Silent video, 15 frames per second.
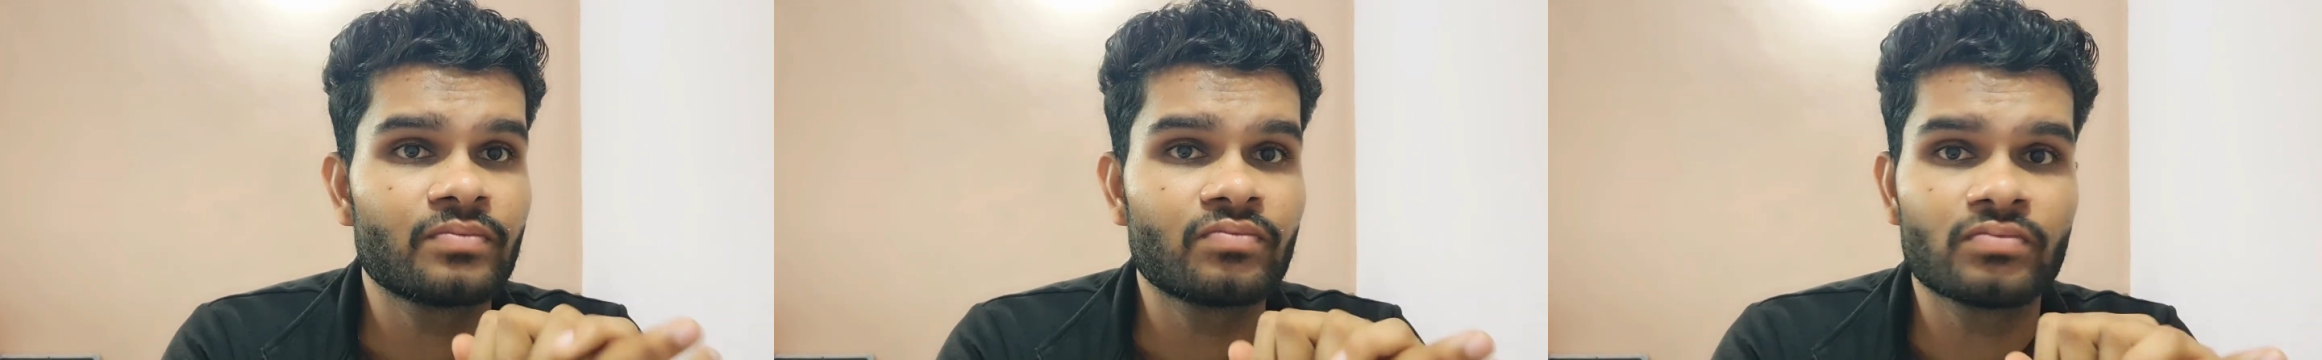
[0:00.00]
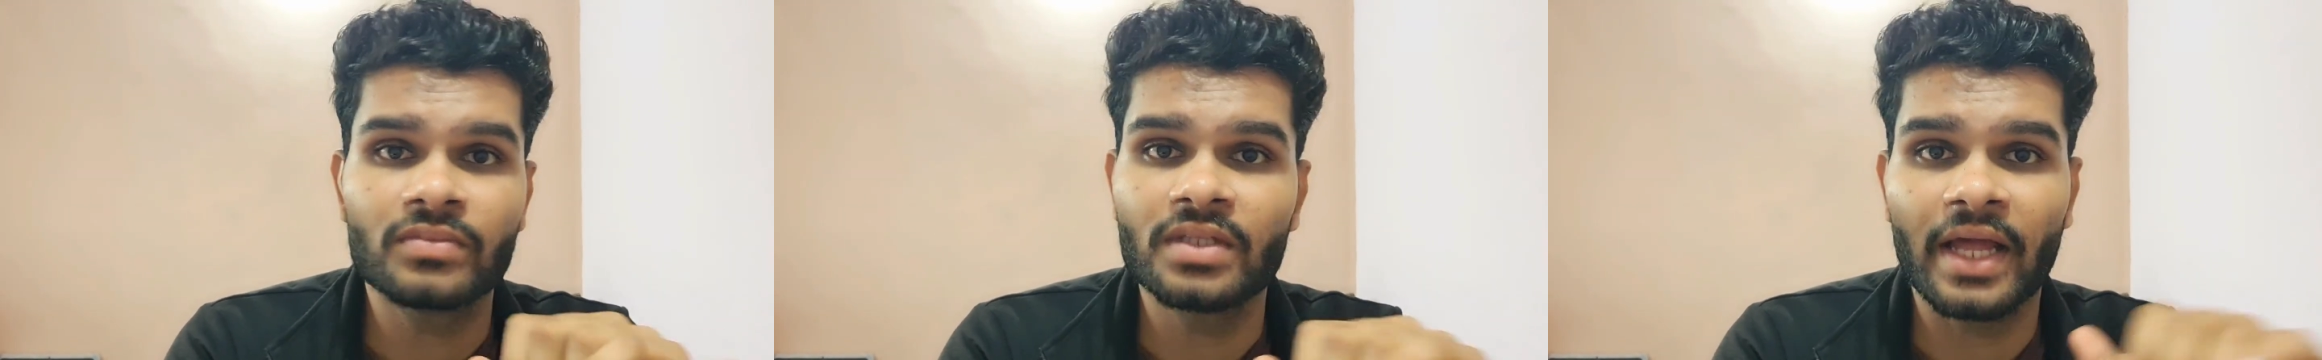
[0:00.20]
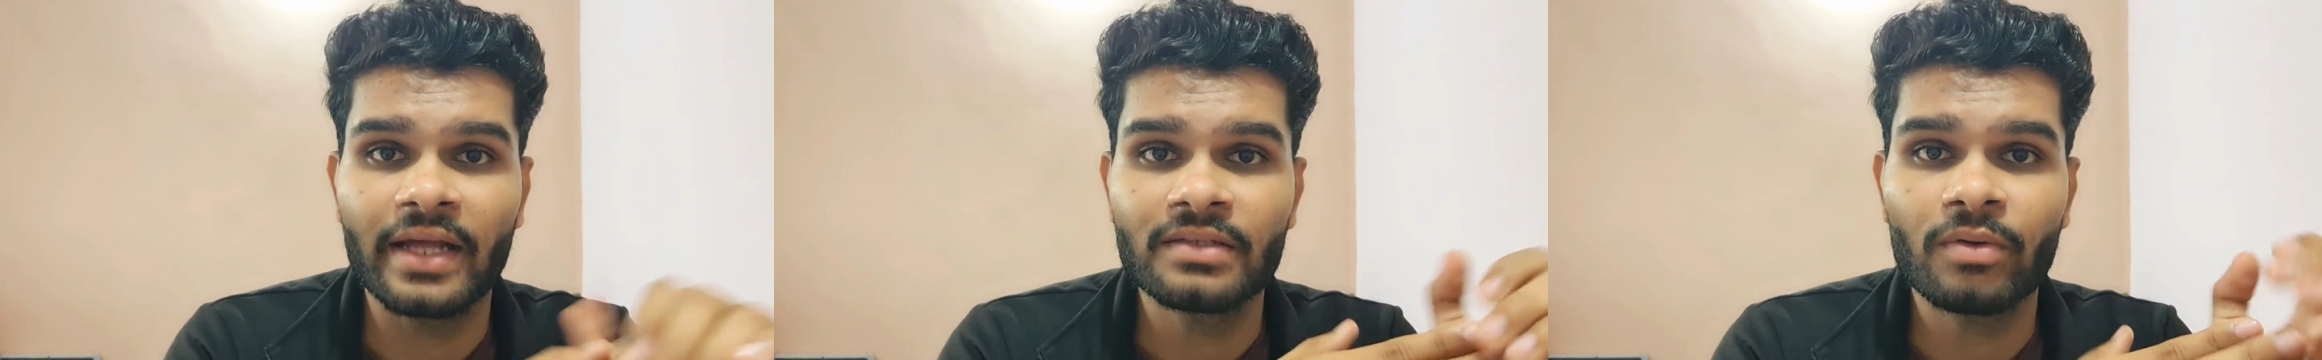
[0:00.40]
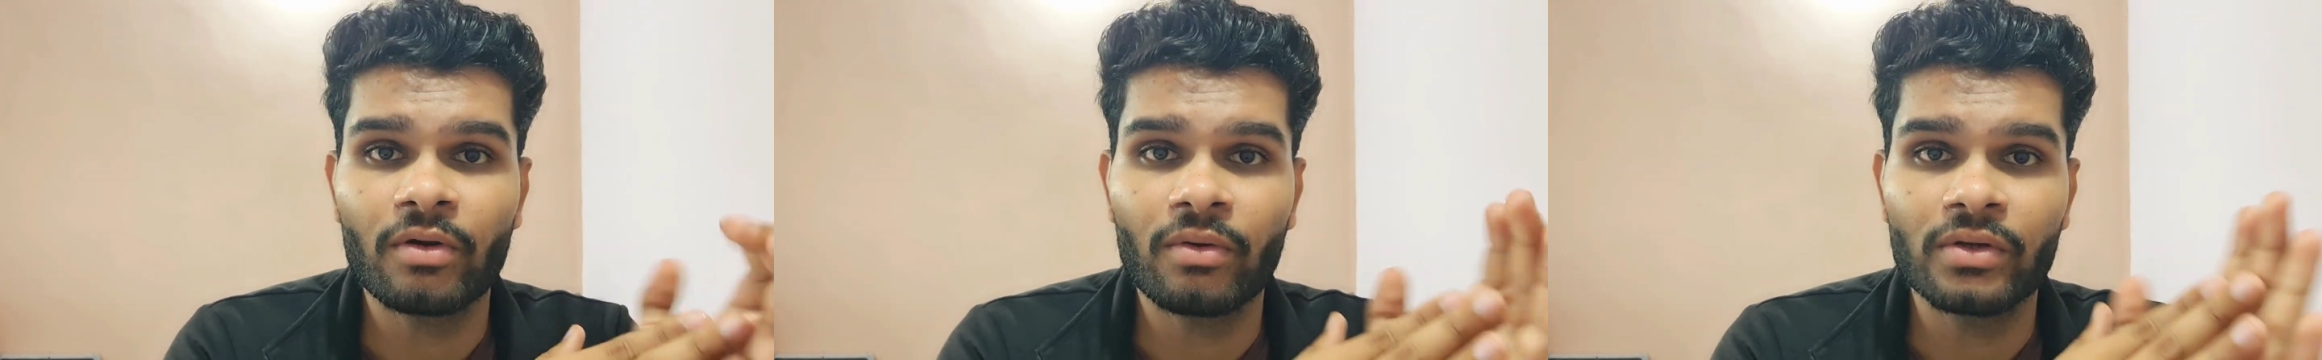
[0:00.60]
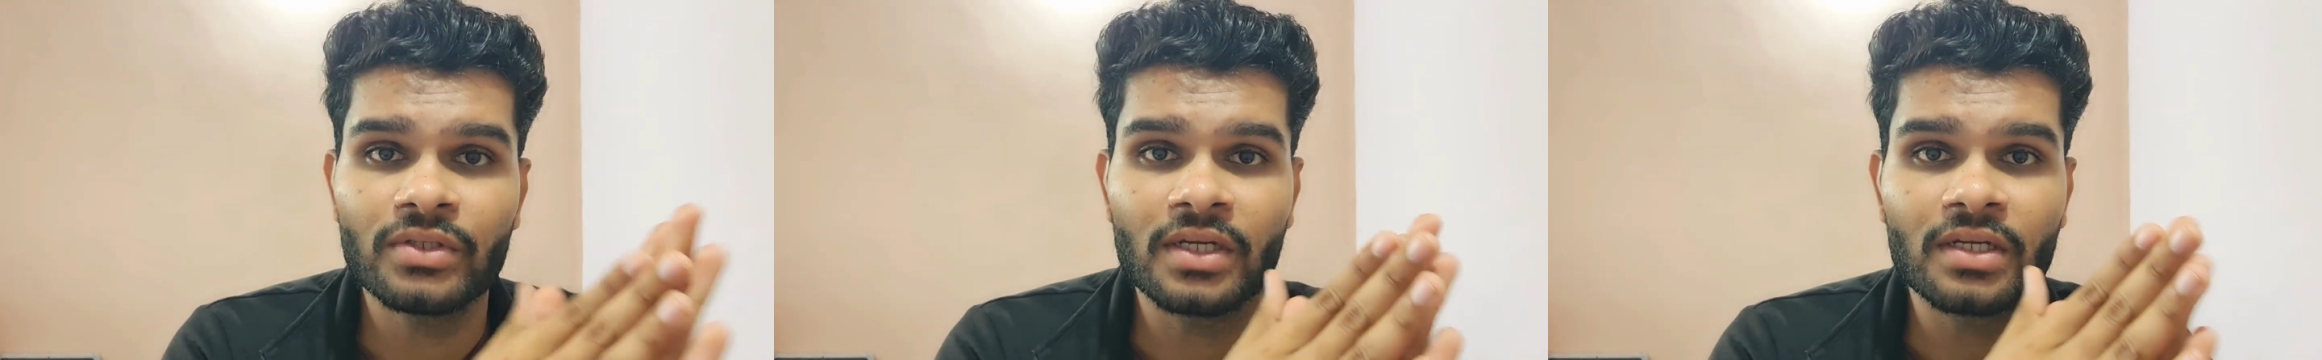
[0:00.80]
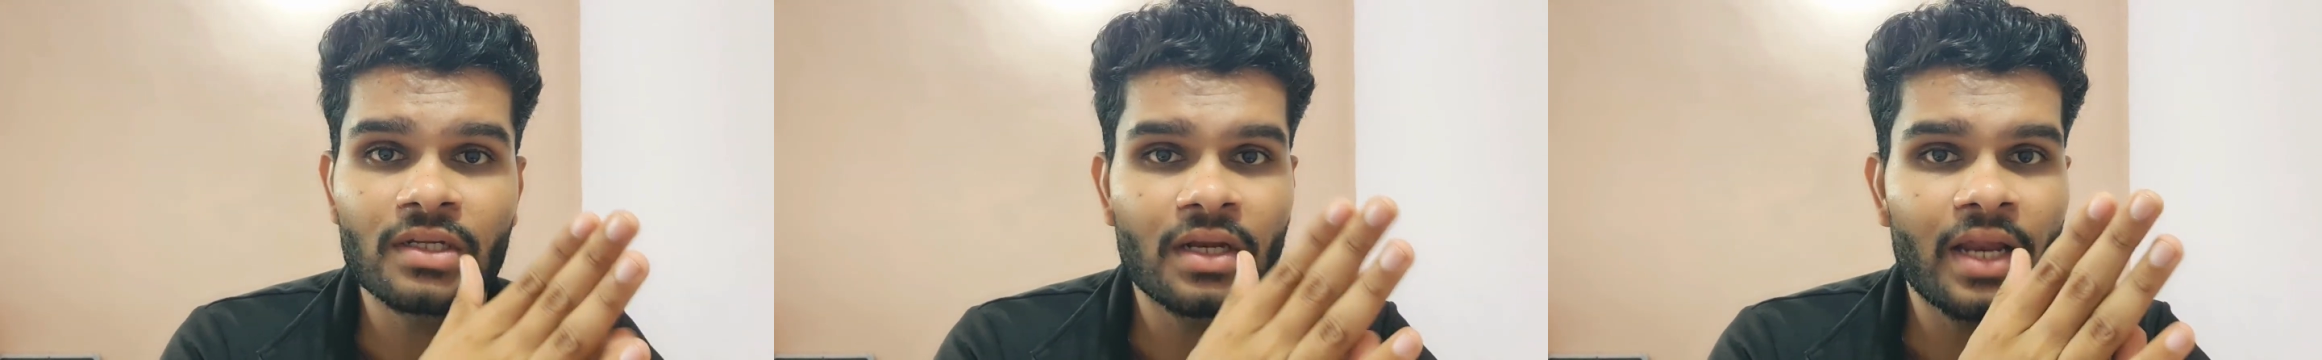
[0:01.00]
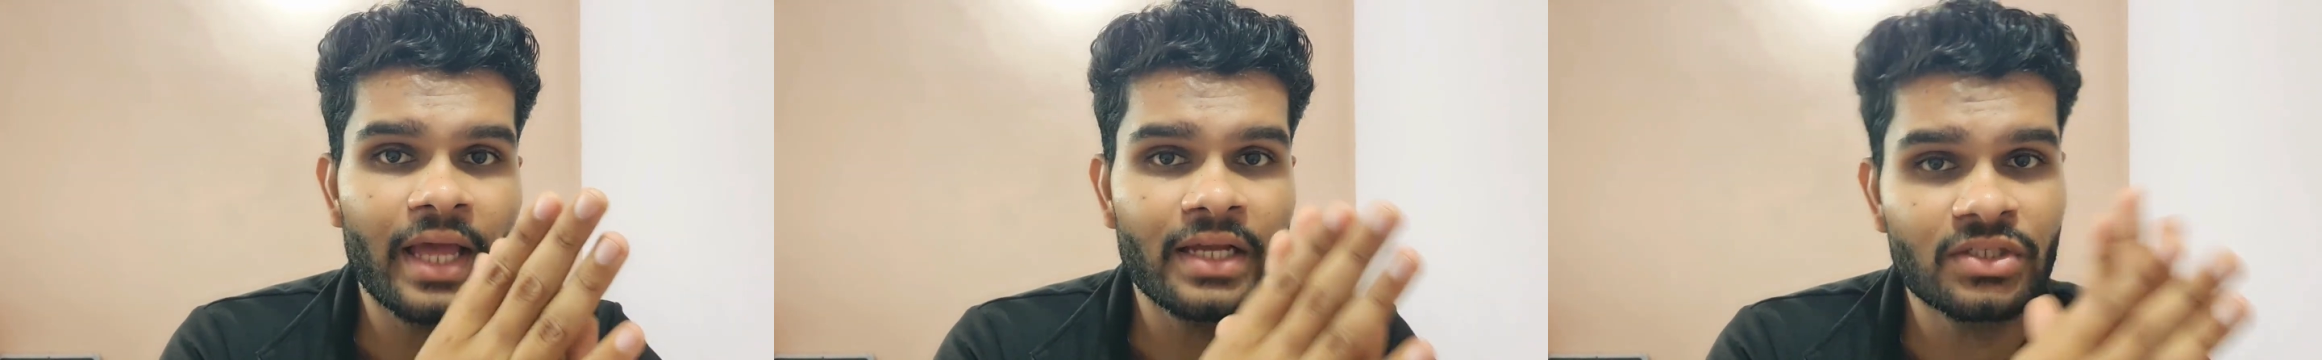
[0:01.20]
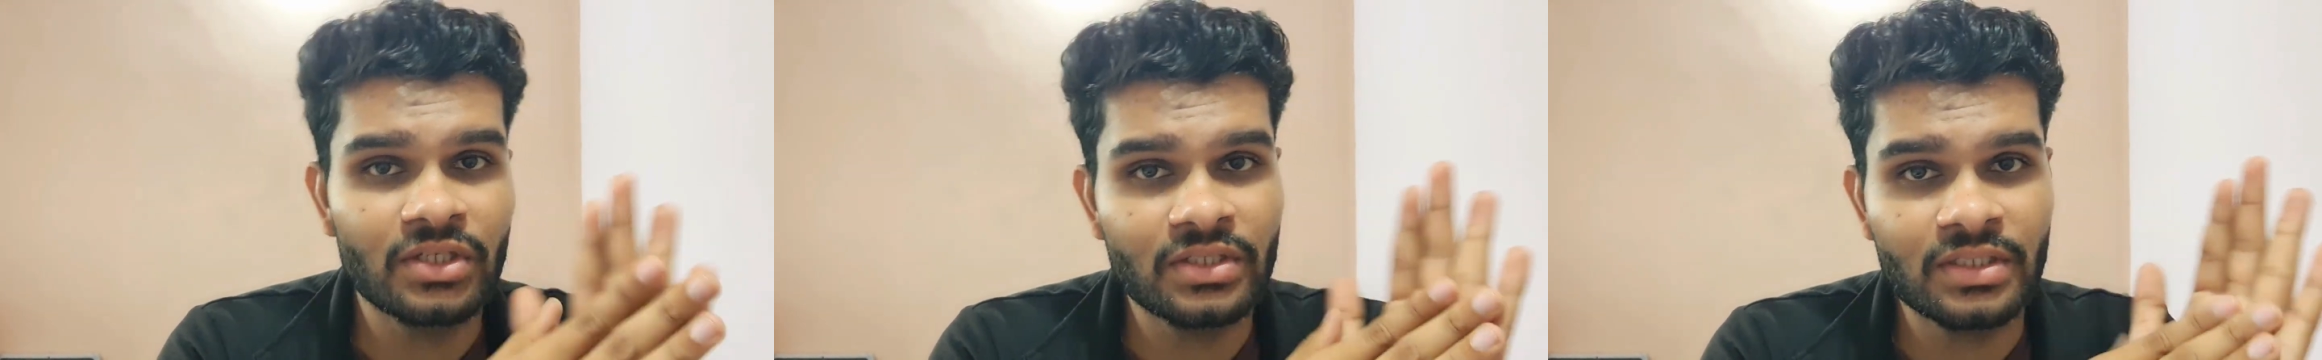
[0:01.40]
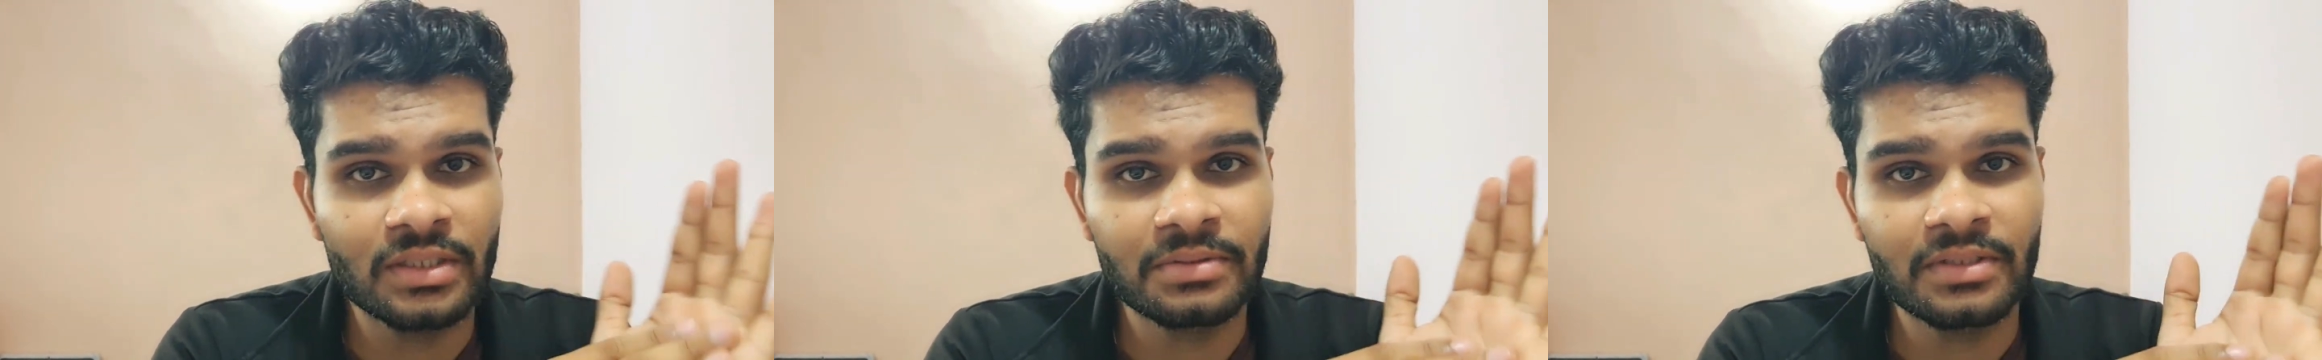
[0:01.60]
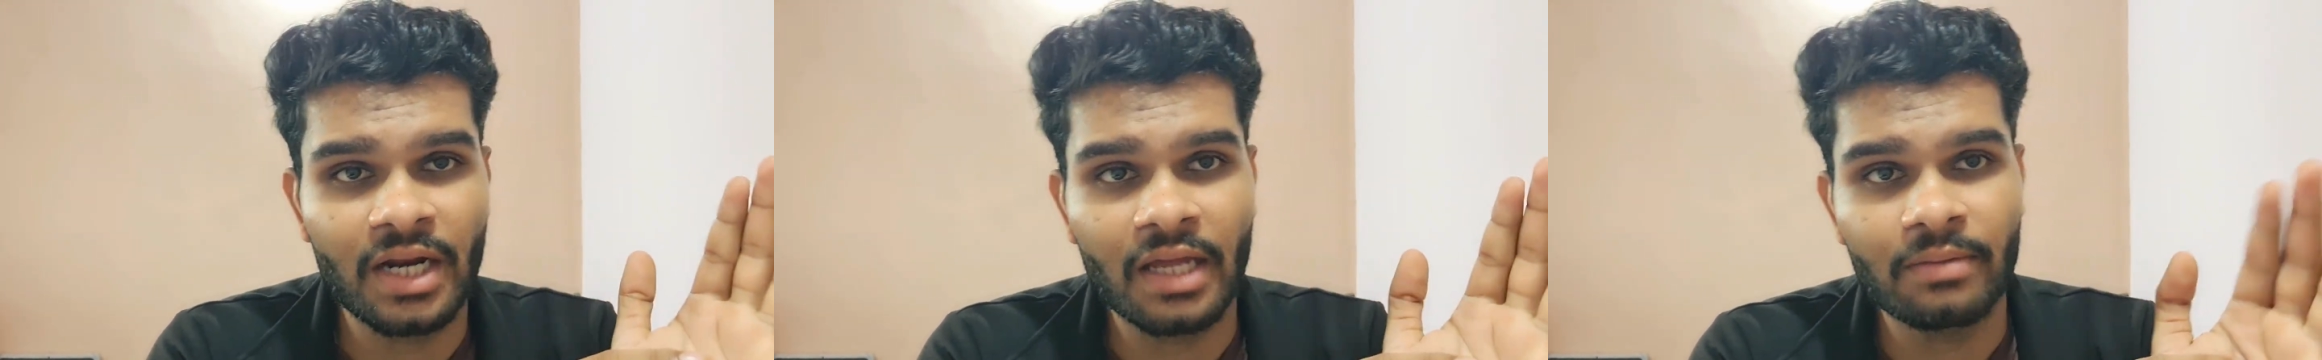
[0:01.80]
thanks for watching. Like, share,
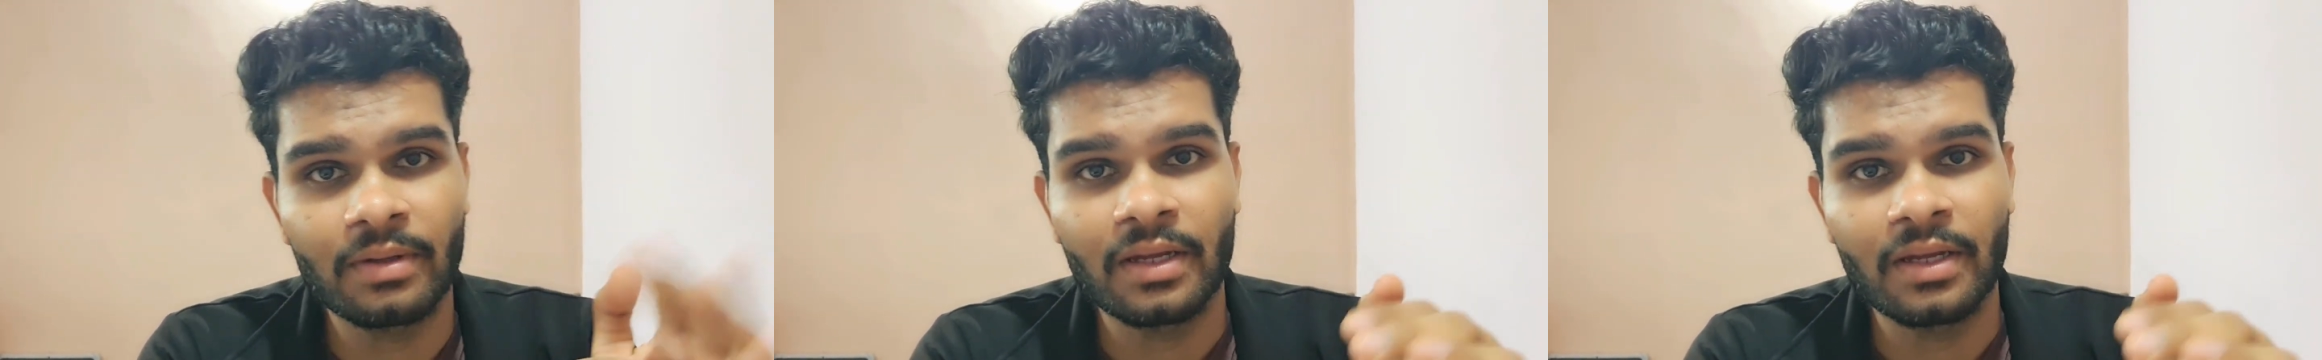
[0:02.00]
subscribe,